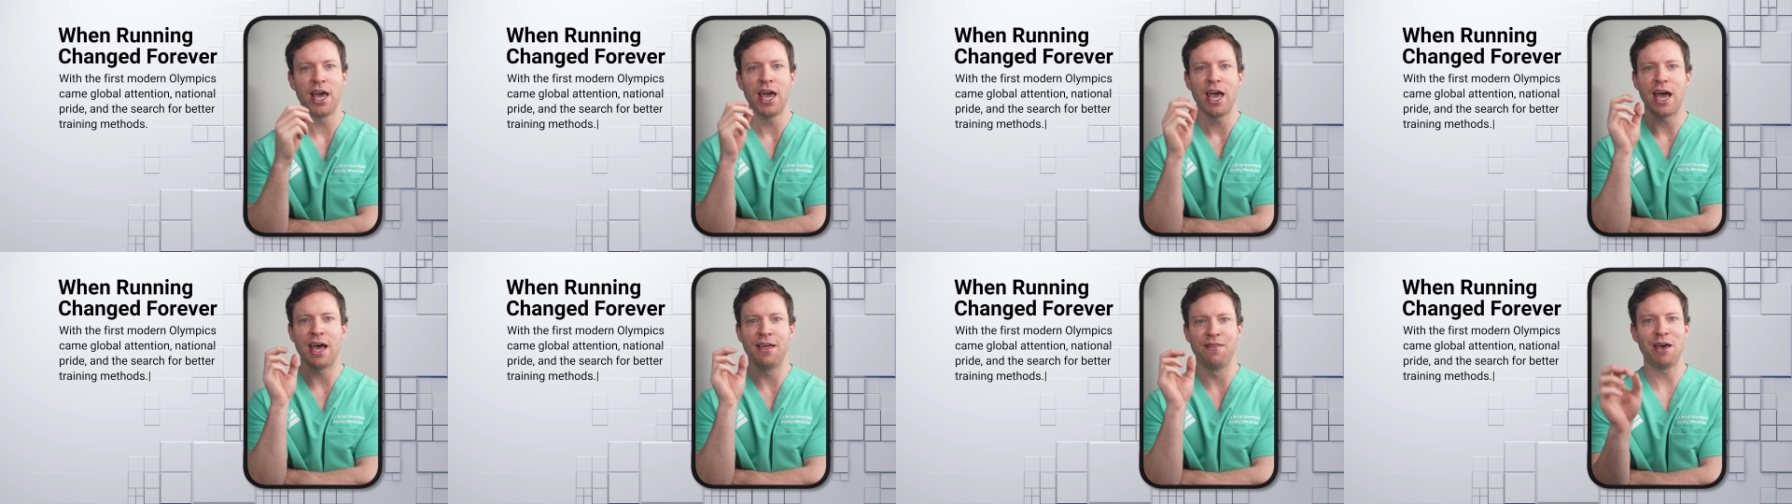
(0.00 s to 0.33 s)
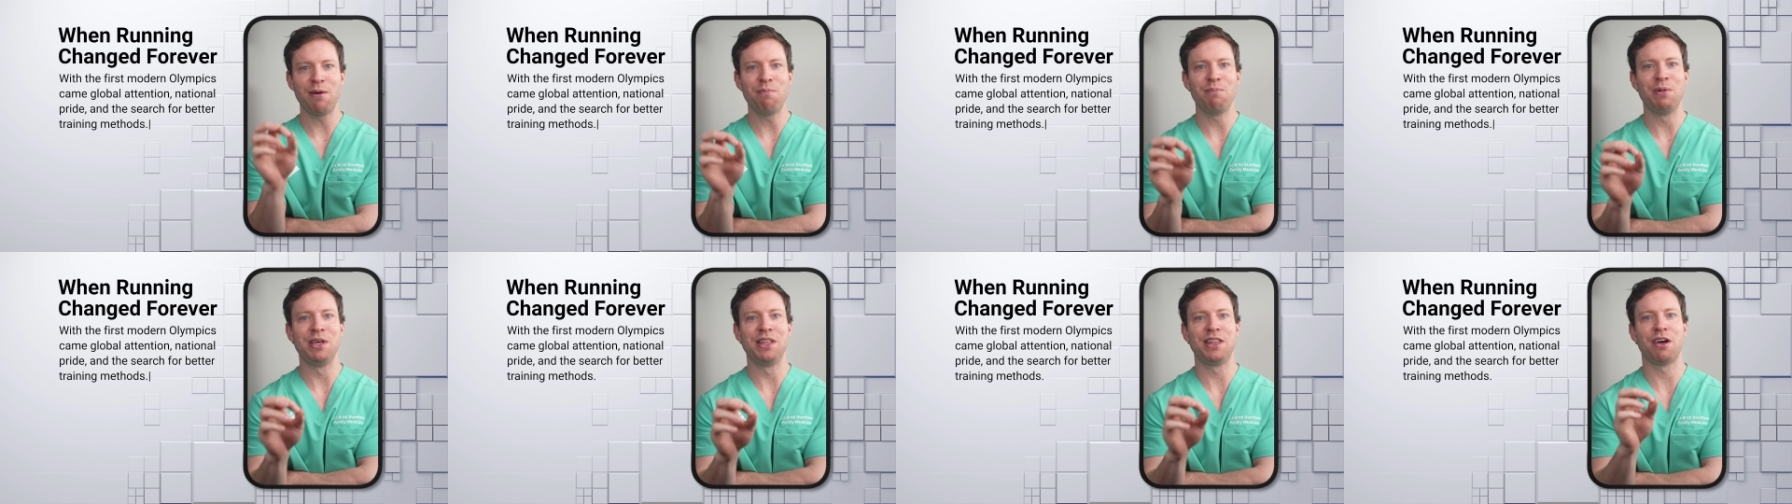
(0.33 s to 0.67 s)
and
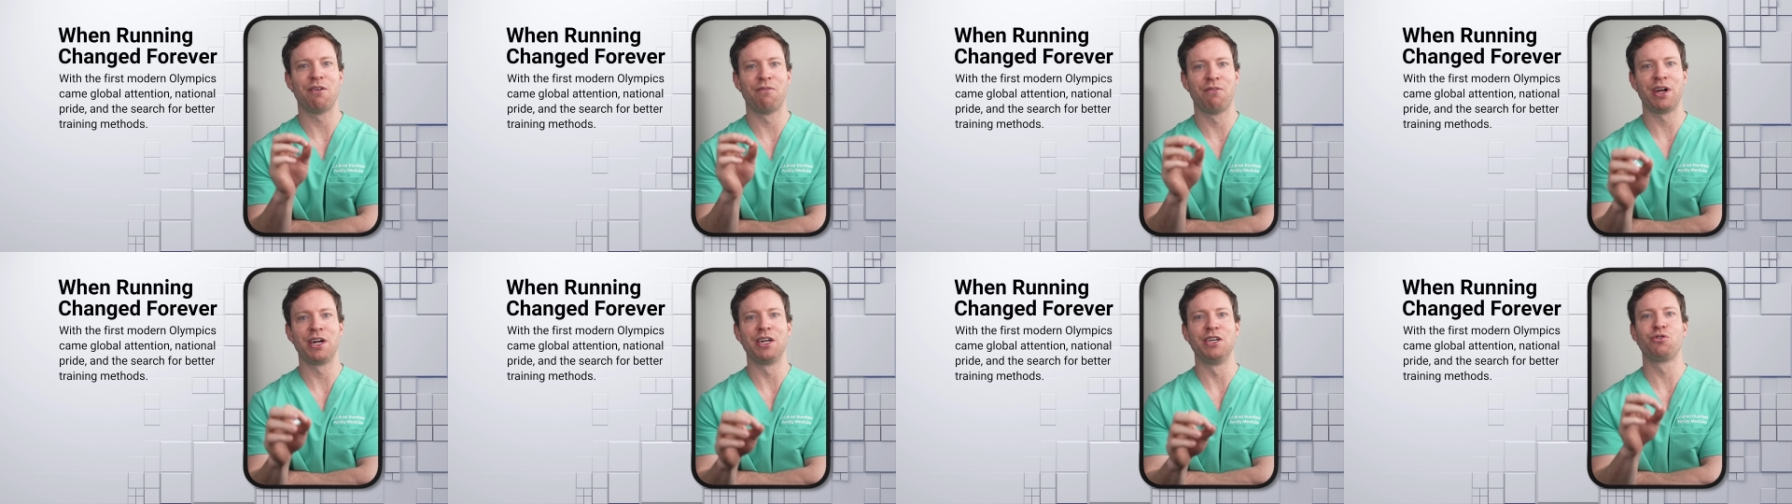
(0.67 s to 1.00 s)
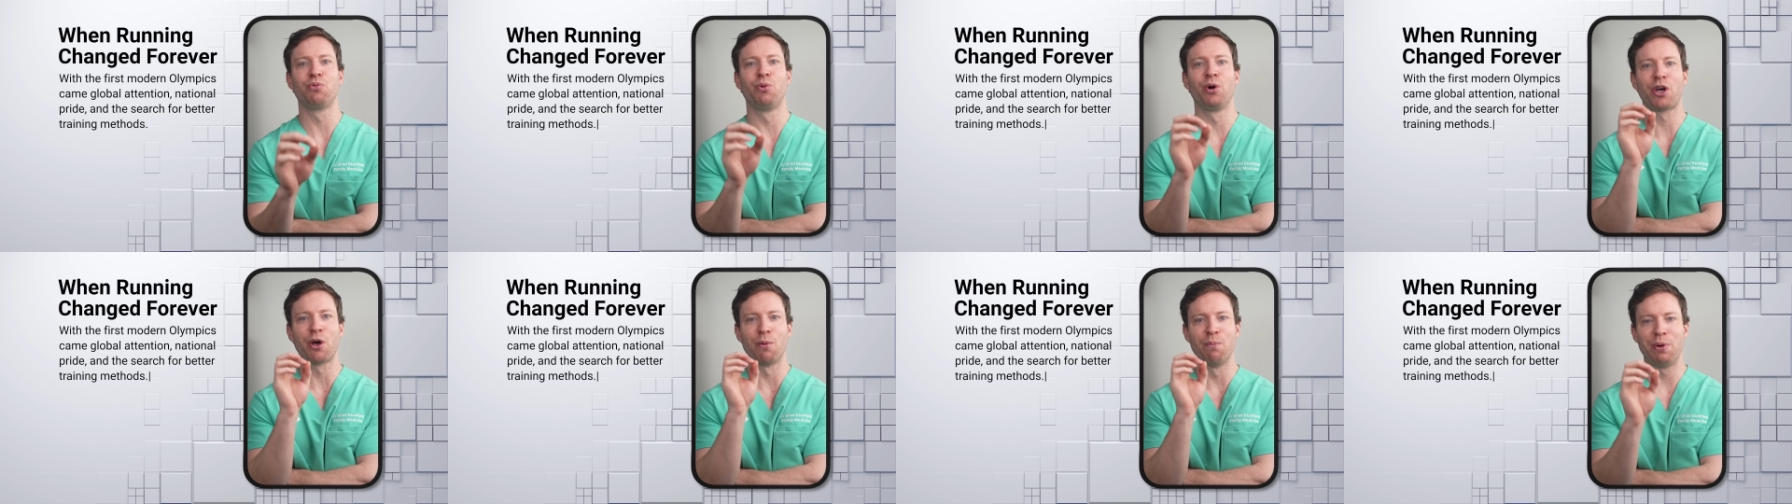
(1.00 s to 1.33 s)
that meant that
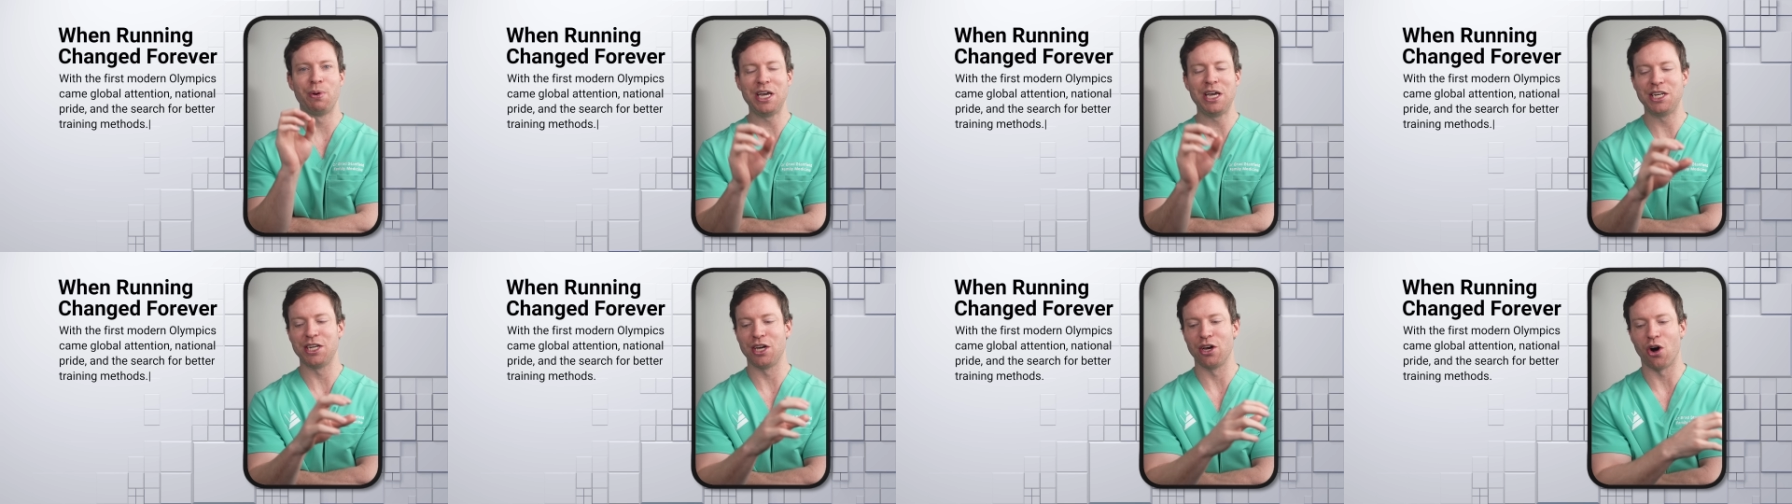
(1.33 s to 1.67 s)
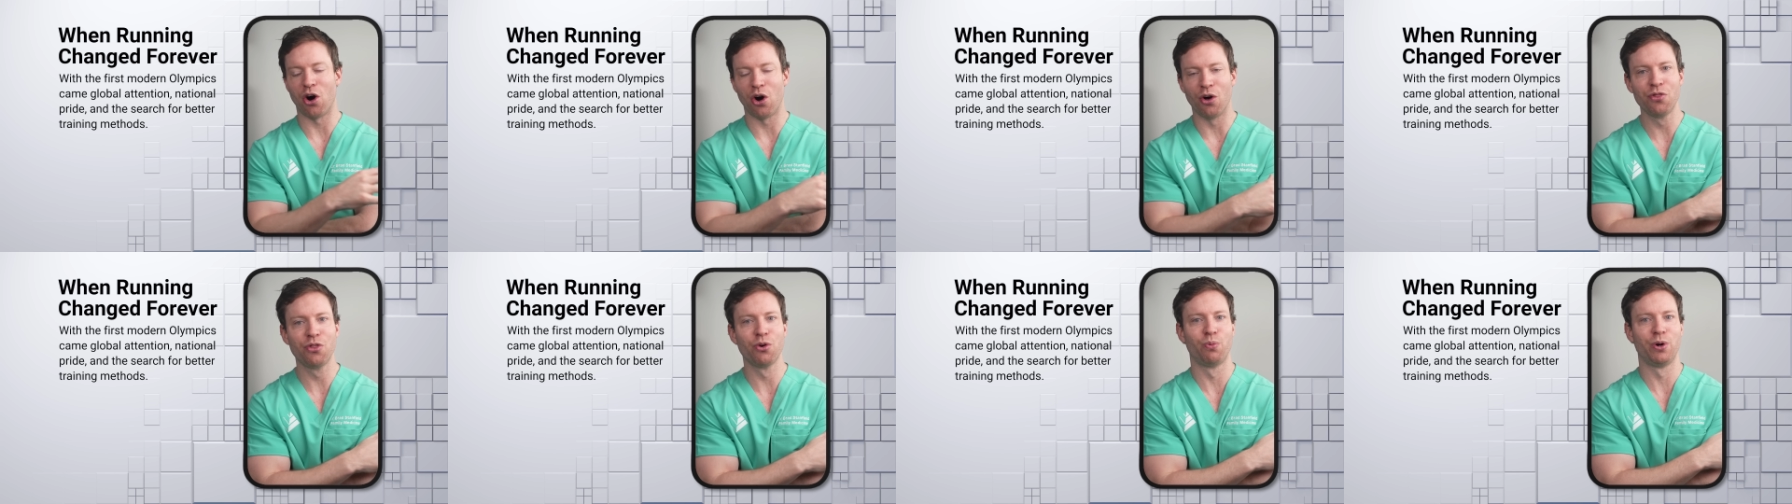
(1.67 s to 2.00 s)
runners were competing
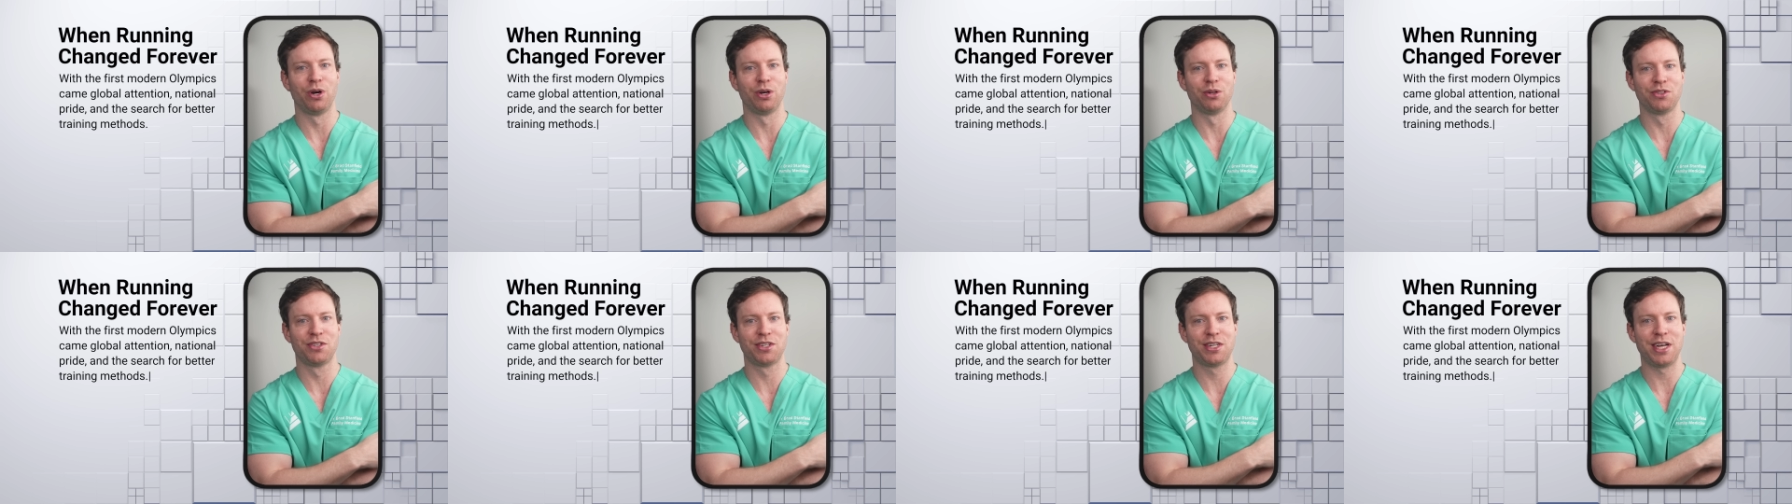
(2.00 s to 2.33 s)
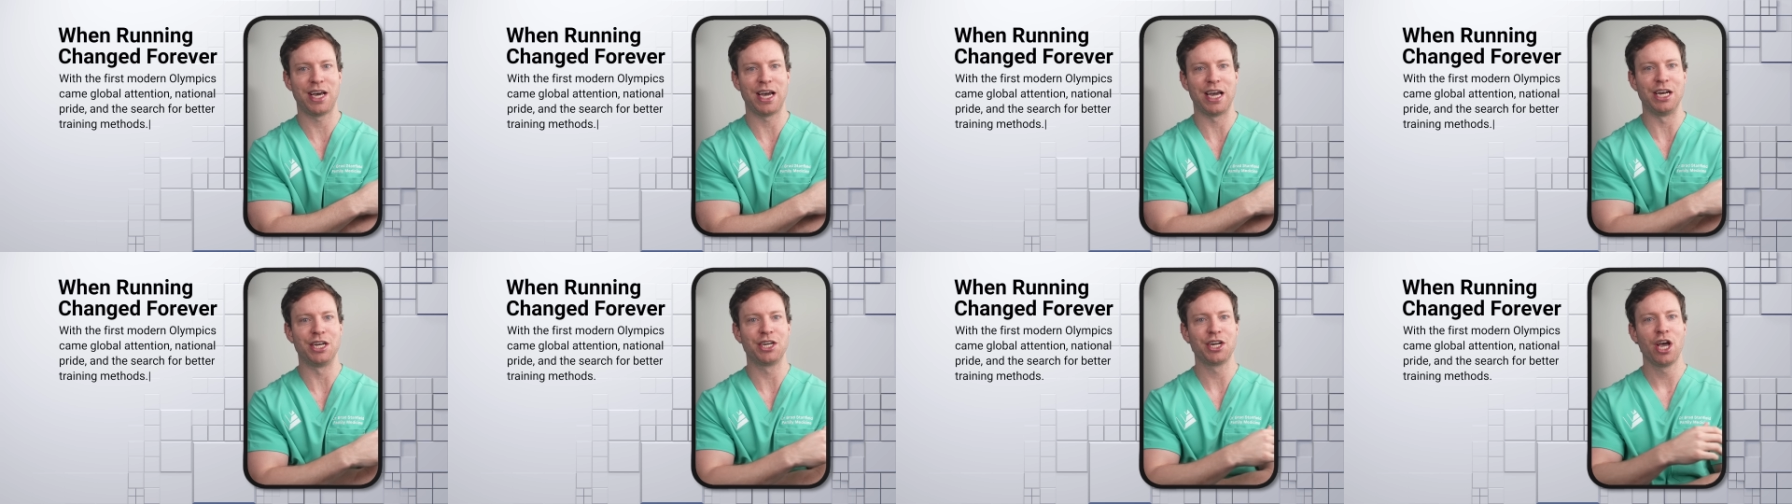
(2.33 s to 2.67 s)
on the world
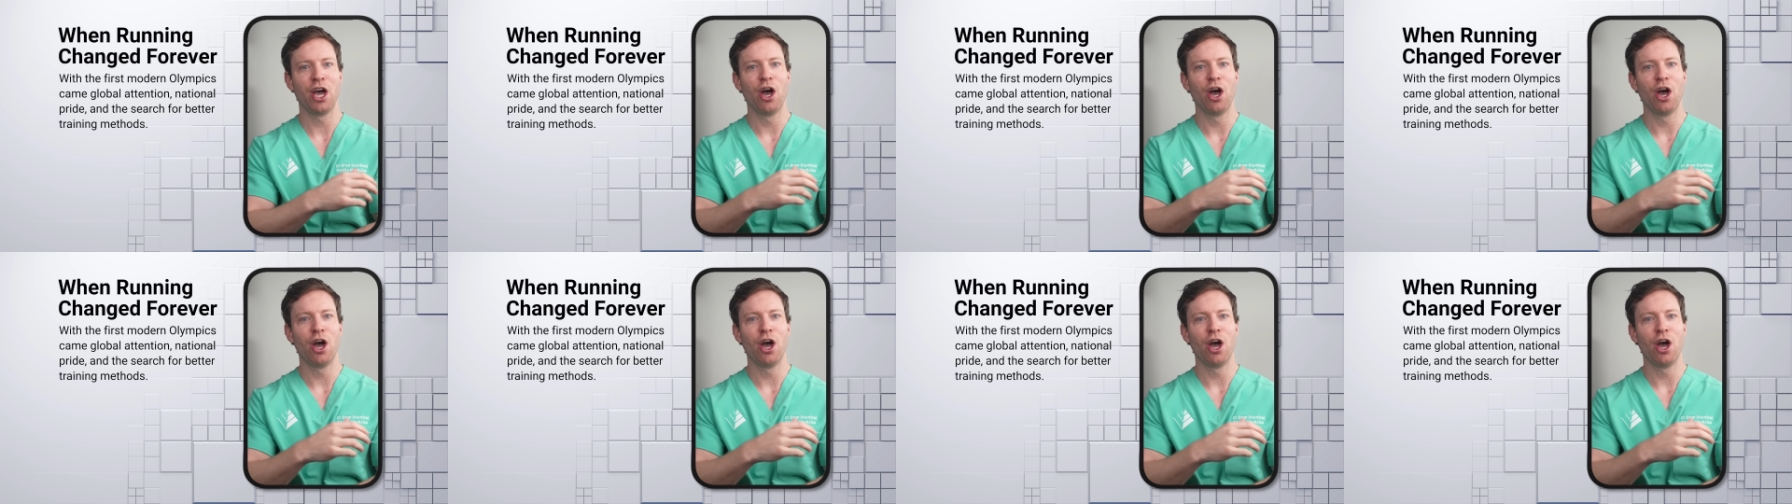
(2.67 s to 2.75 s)
stage,